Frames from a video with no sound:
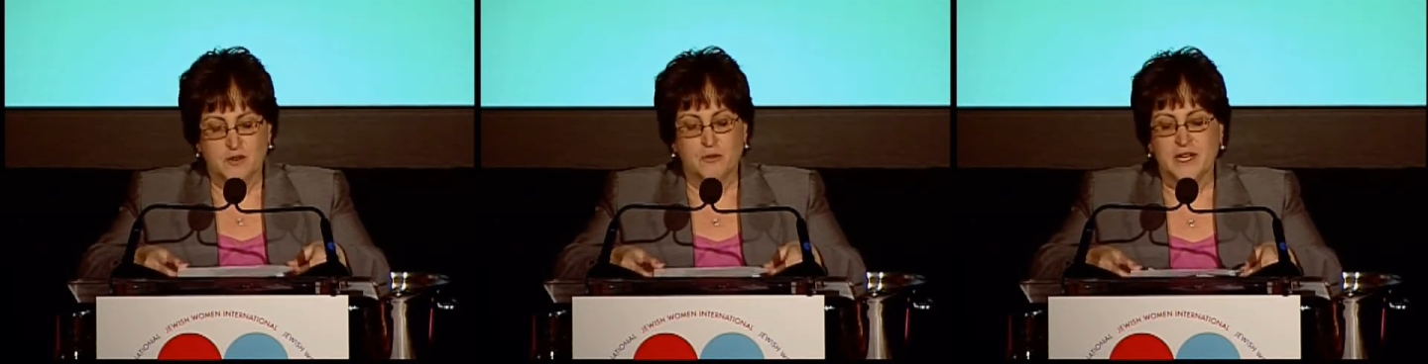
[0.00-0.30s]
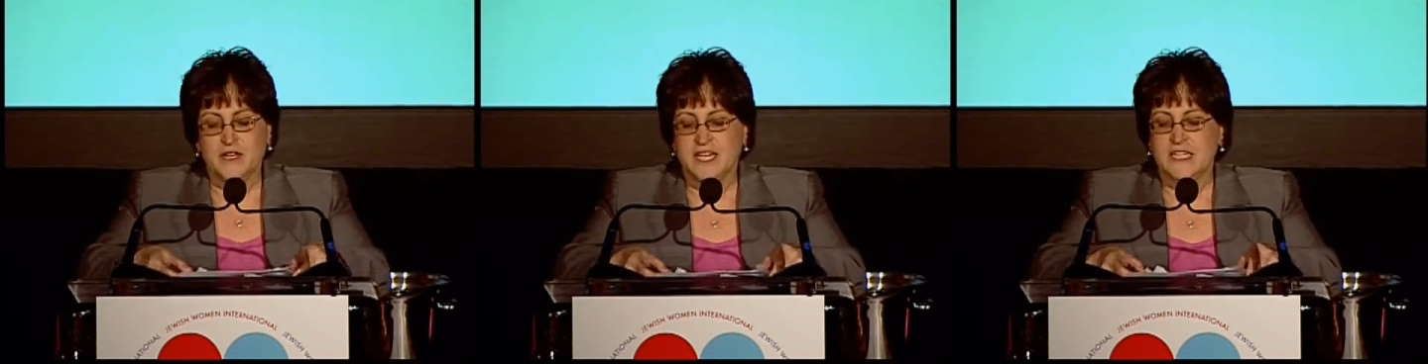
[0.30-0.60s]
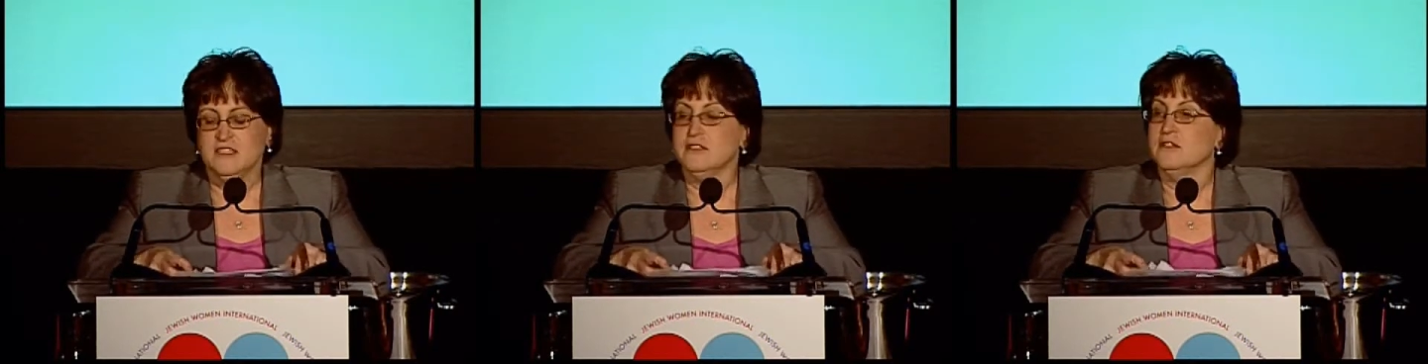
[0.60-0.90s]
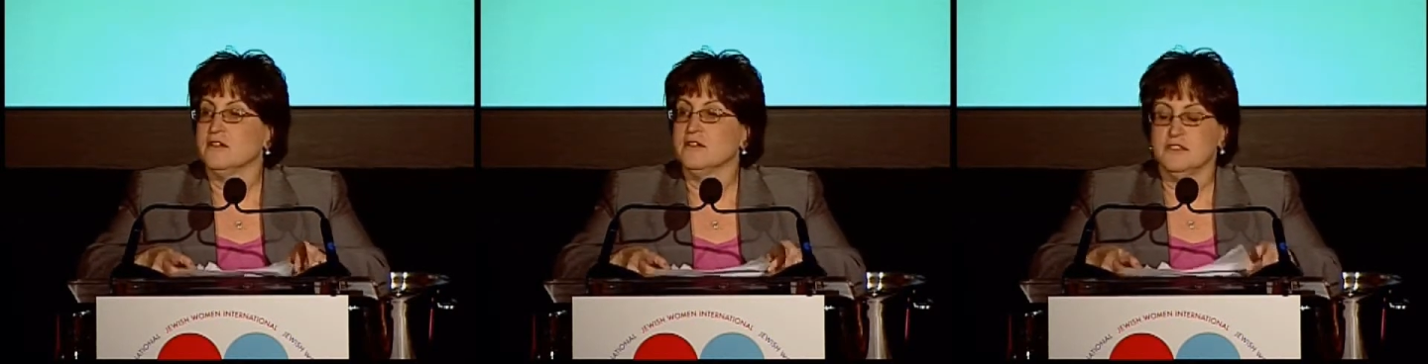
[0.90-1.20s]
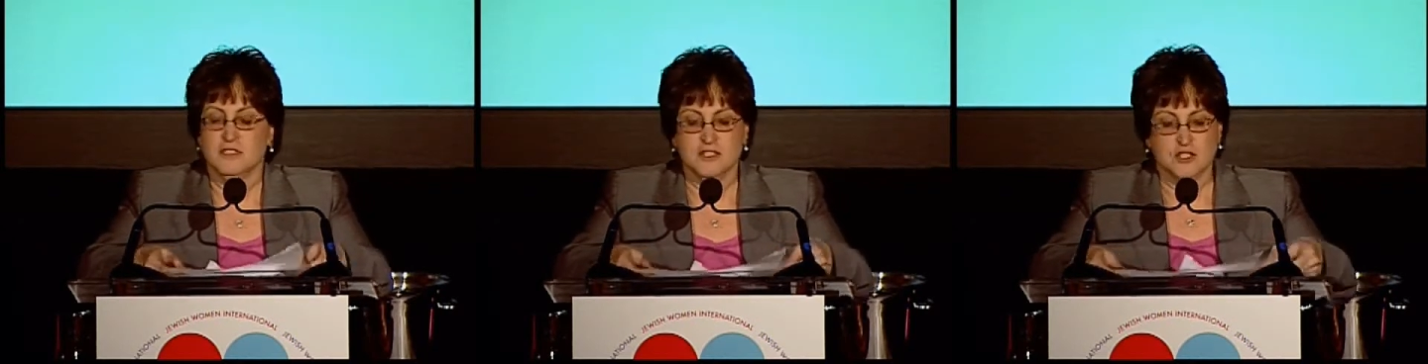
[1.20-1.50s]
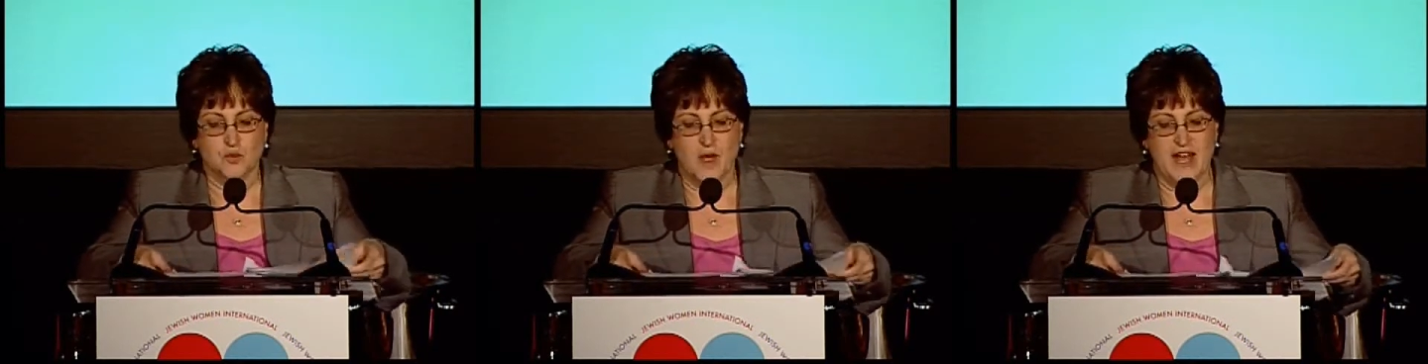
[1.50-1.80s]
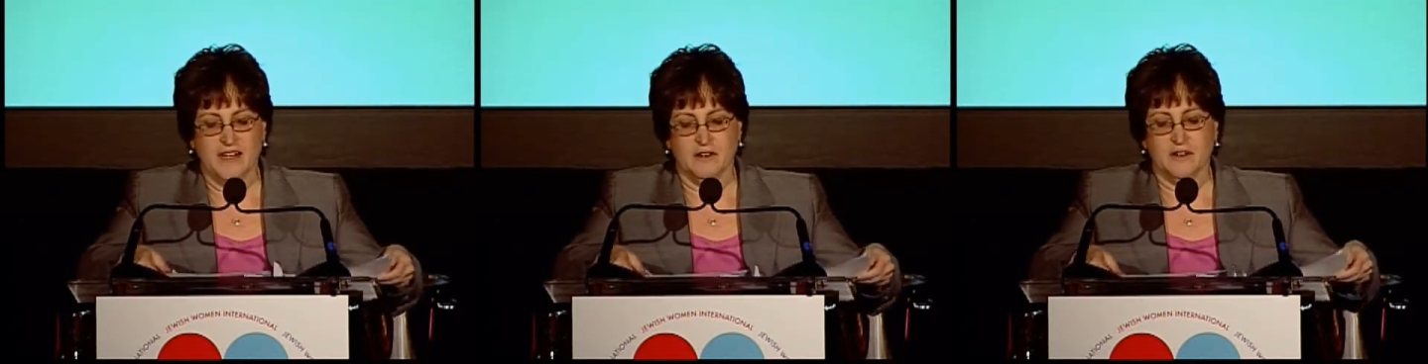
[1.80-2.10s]
We need to learn to
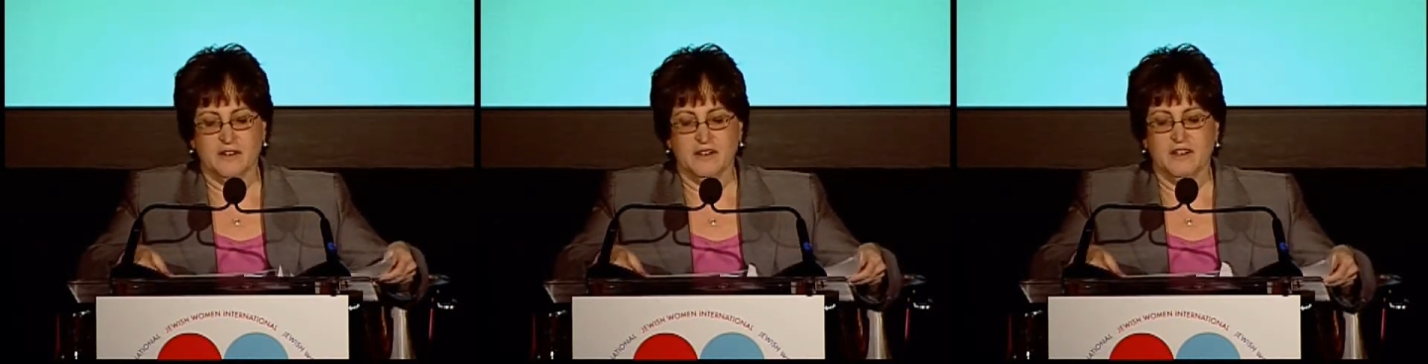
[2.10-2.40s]
swagger,